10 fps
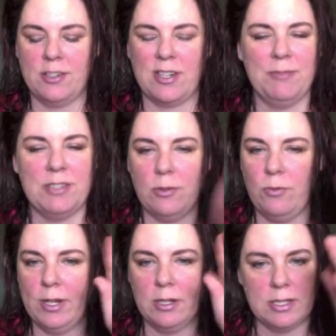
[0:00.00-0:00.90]
I'm so
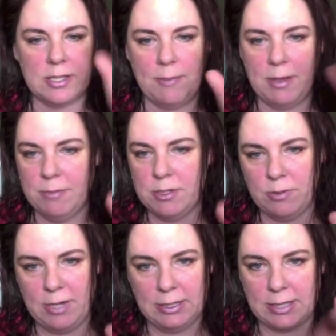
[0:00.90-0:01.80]
weird because I'm in
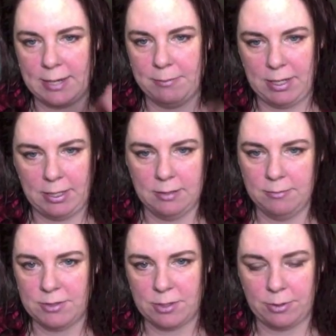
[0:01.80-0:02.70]
between light medium,
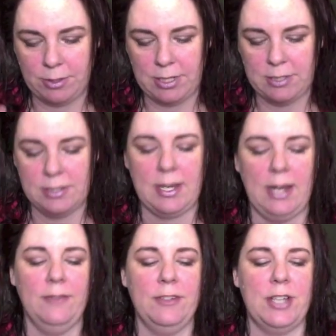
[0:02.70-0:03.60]
so it's kind
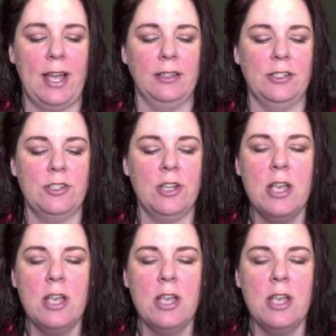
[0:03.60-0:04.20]
of a challenge.